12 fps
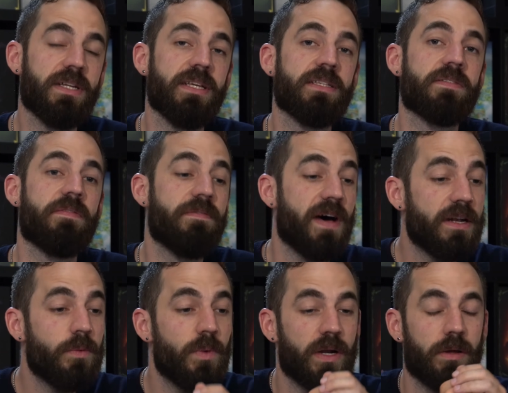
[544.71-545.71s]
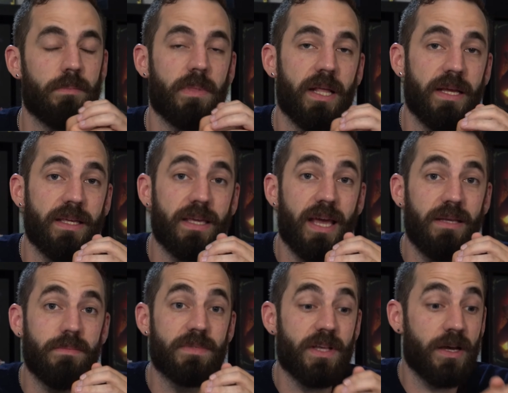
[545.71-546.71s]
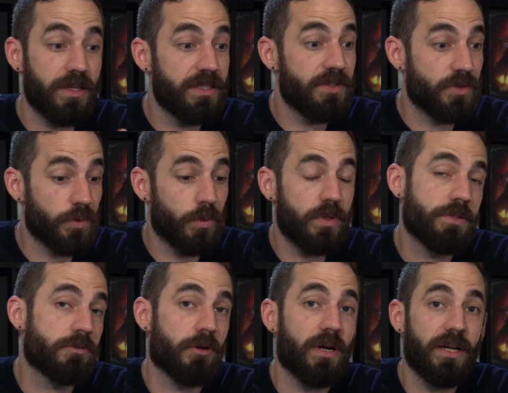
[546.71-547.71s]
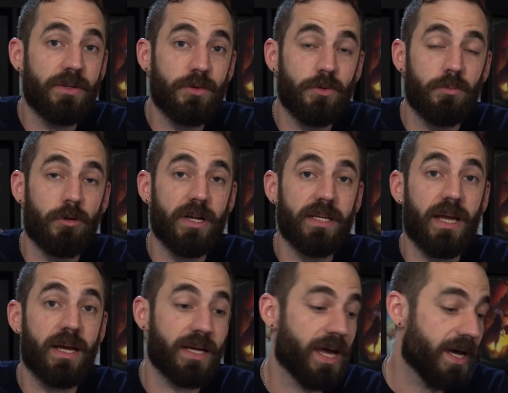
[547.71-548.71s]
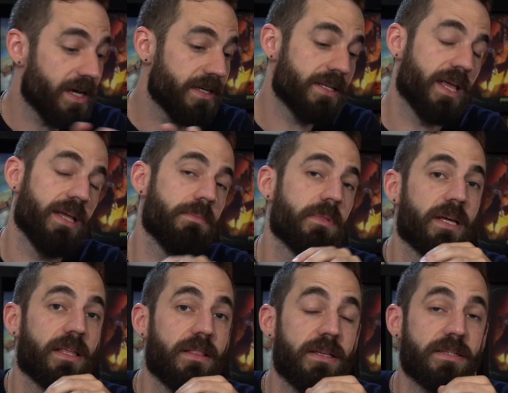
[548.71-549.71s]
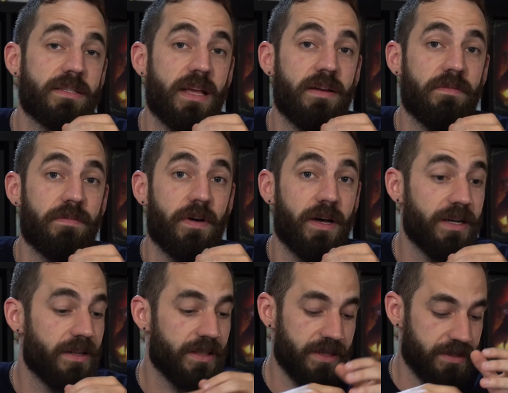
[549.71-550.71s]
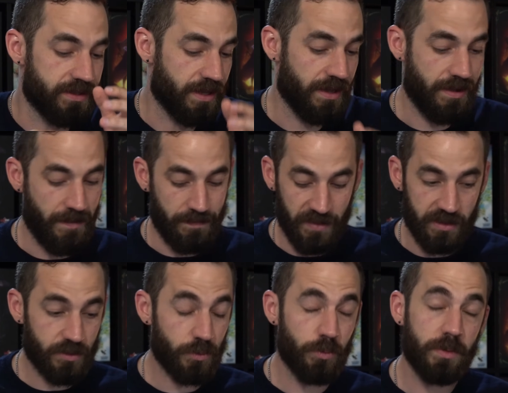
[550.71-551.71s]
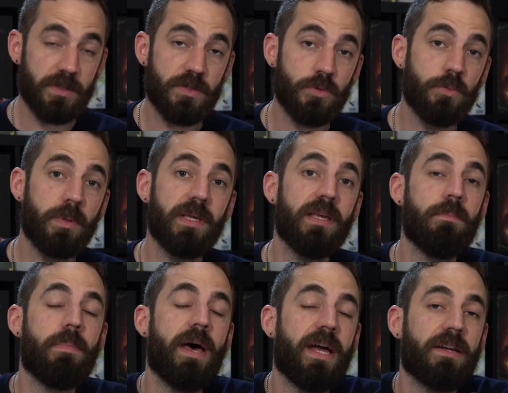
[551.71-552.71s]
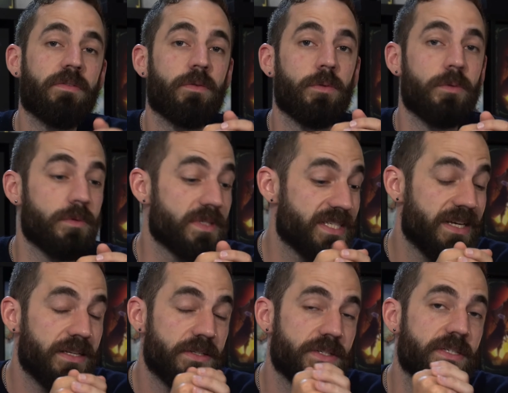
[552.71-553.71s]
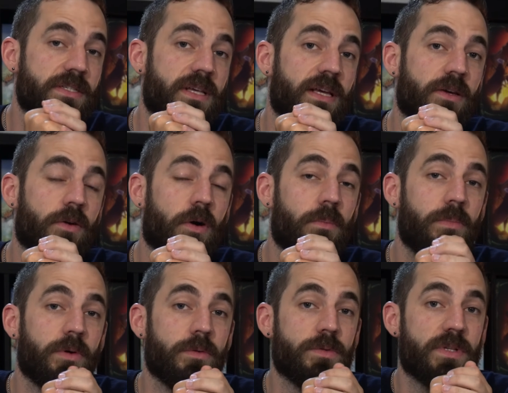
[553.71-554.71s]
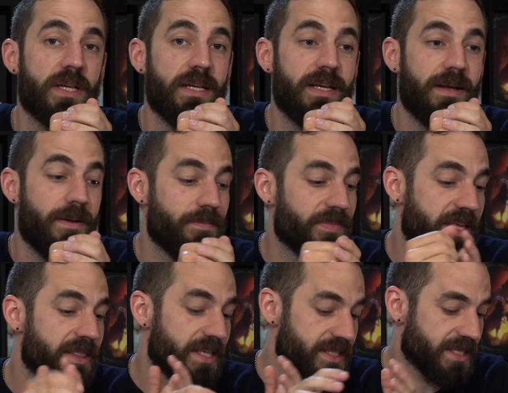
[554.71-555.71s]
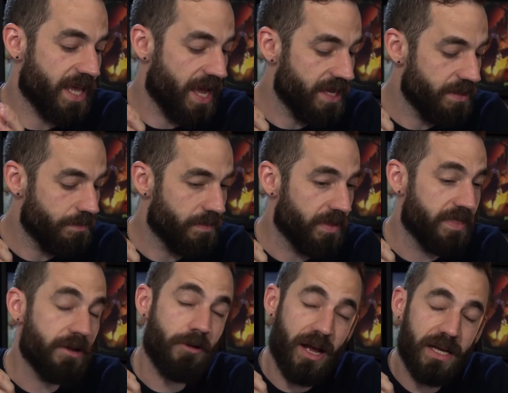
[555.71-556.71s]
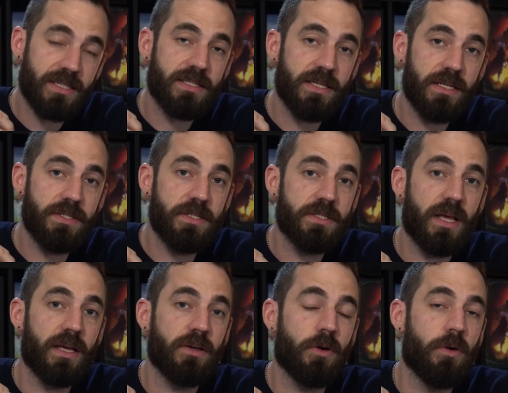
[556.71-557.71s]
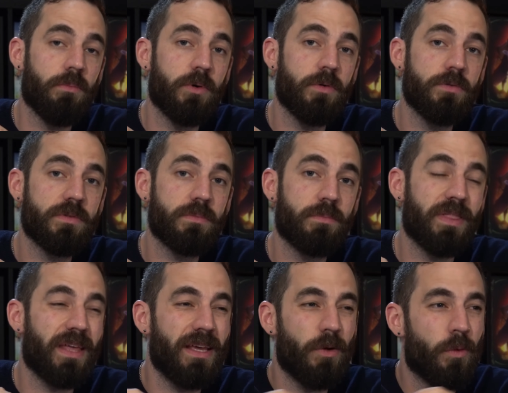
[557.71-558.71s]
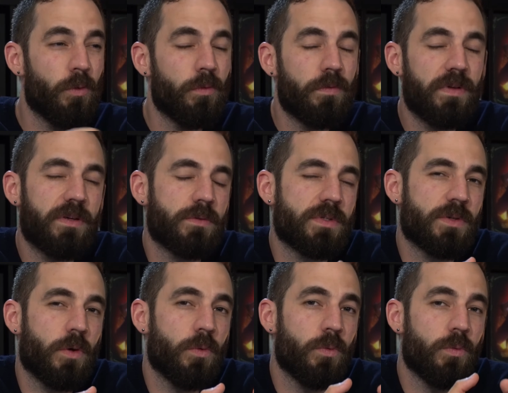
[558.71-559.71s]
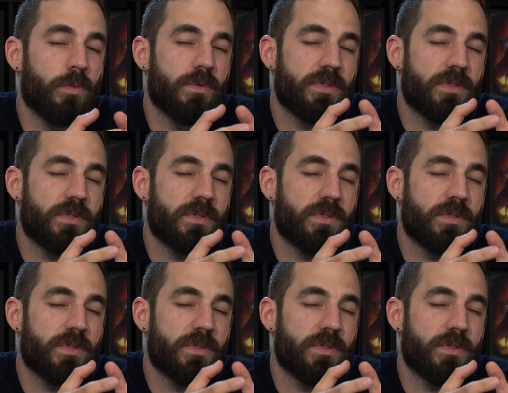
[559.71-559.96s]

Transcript: is fun when I'm playing games. I enjoy trying to break a card game like this and find these super impactful synergies and combos. In this game, there are synergies and combos, but they all feel so